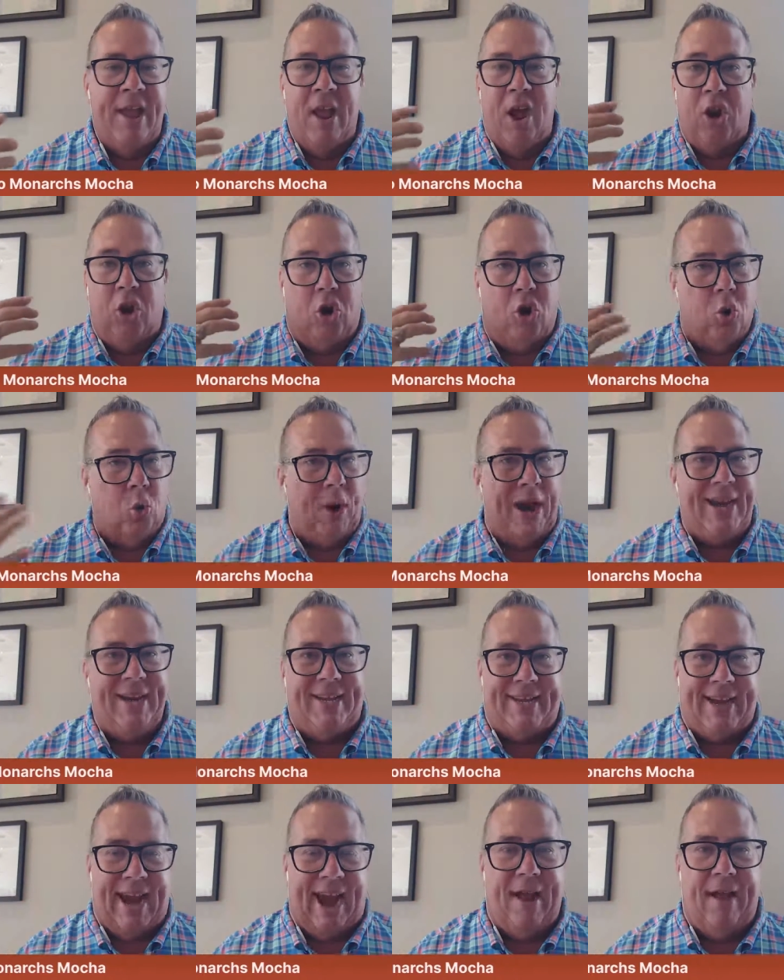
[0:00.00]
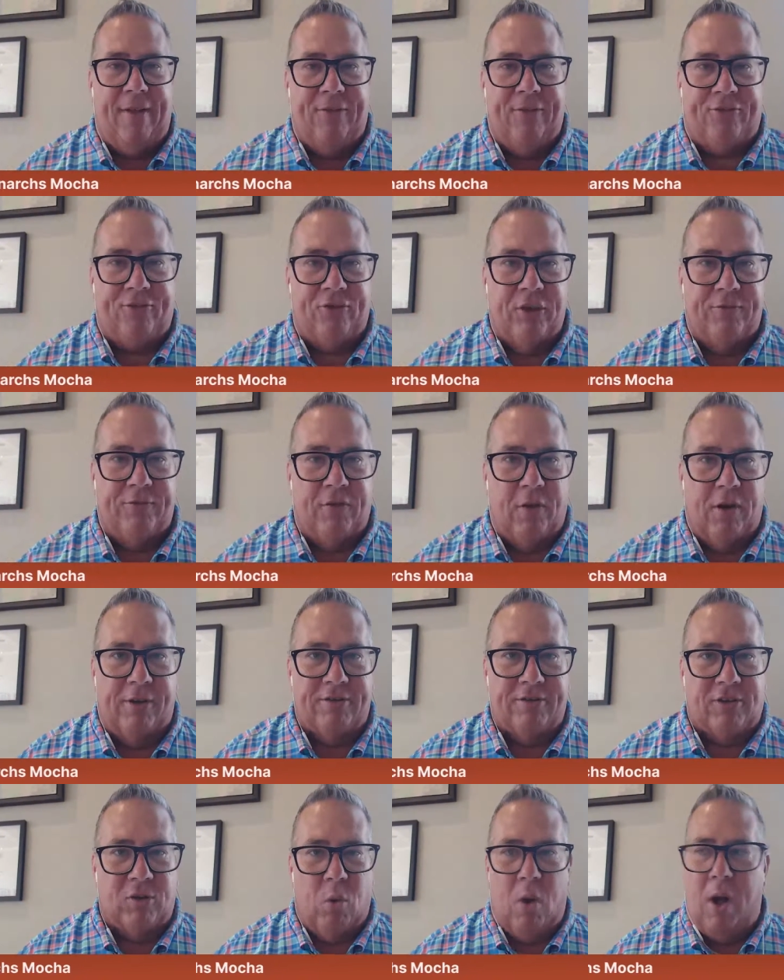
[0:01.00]
Great town, Sioux Falls,
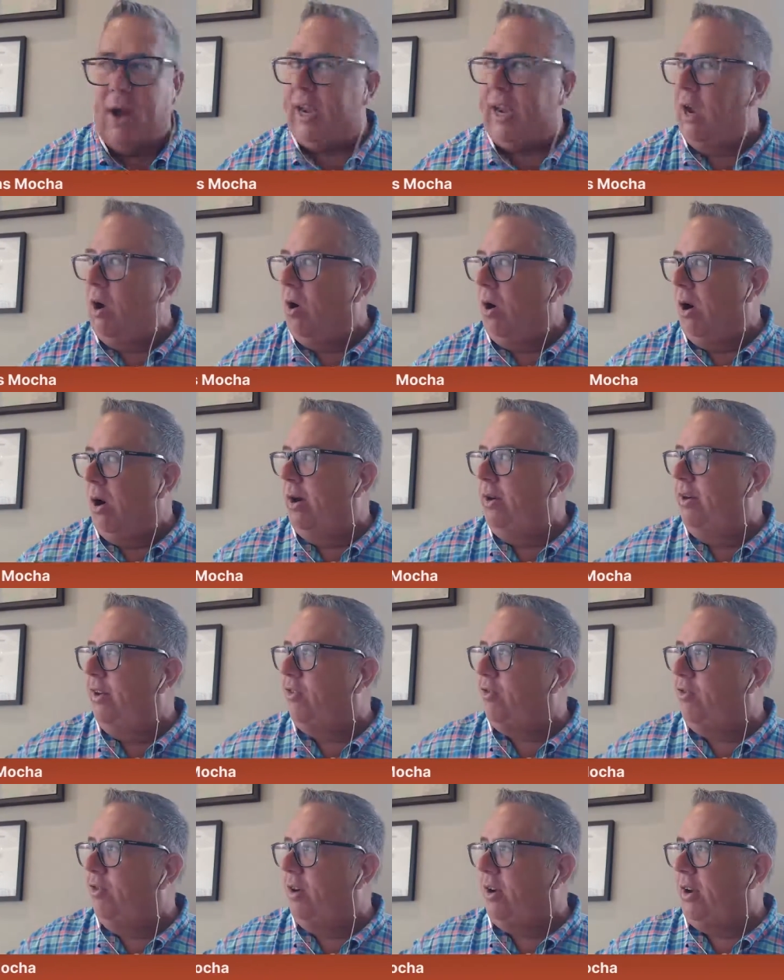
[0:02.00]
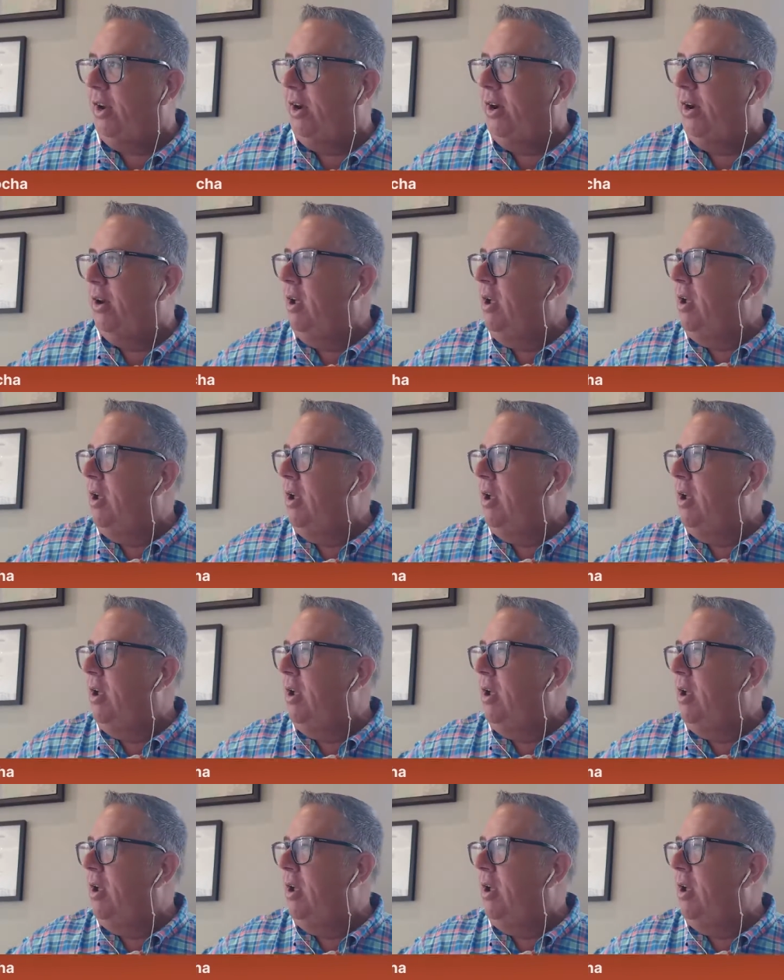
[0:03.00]
the walking art district here.